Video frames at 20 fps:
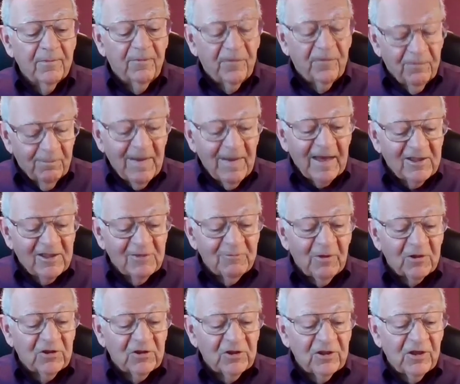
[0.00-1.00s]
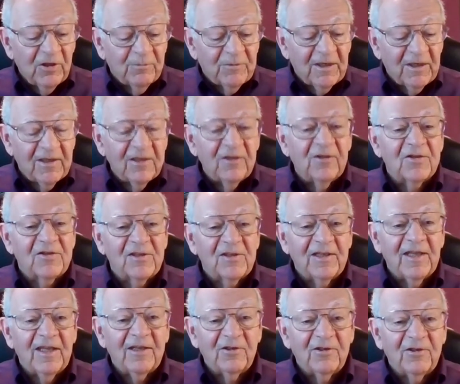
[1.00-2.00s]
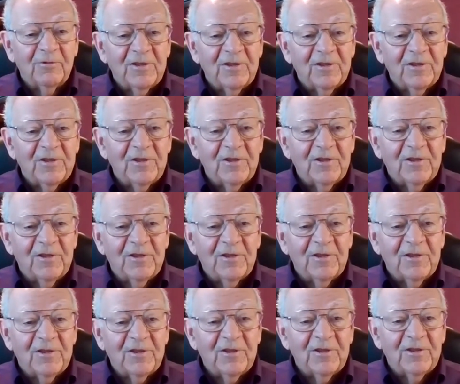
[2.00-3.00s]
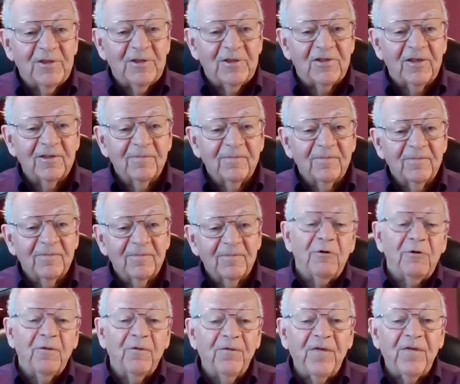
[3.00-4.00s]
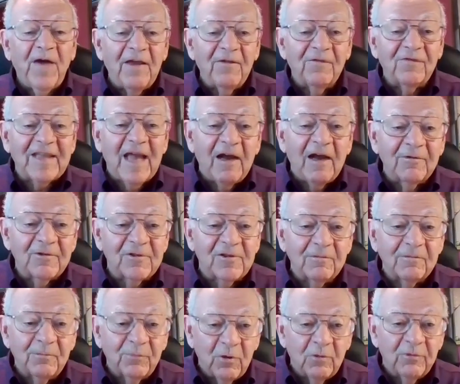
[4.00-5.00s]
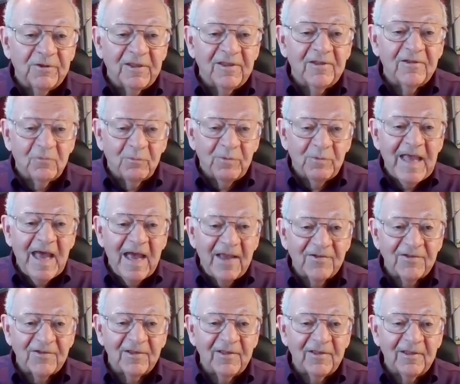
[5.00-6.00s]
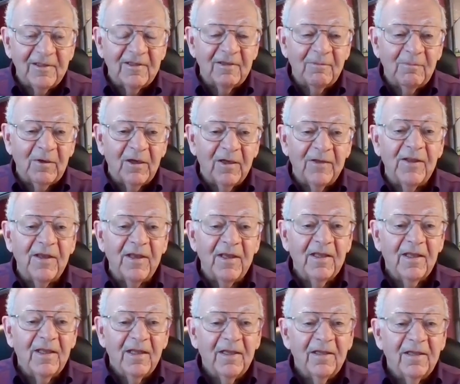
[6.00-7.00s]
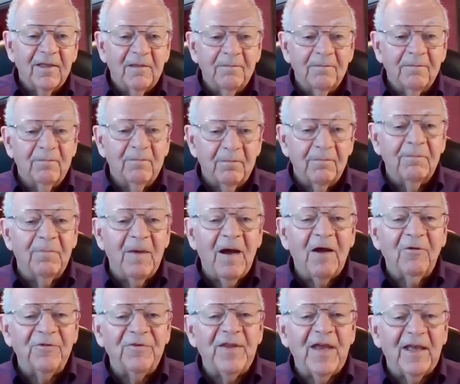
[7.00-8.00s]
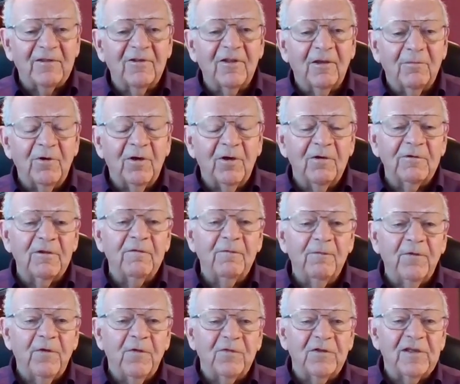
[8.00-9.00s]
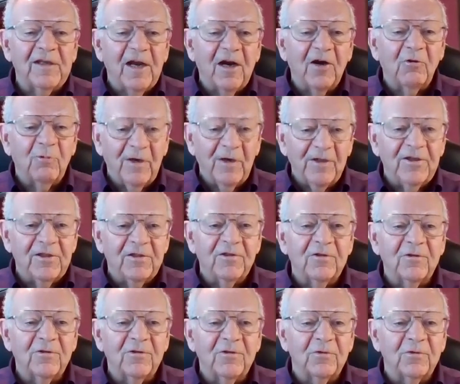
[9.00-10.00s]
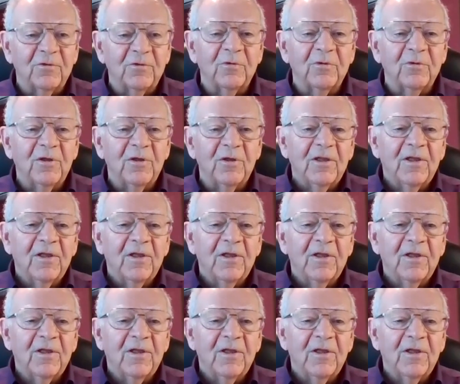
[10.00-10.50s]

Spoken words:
maximal oxygen uptake in the sedentary state. Out of 5,000 proteins we assayed in the blood, about that number, 150, are related to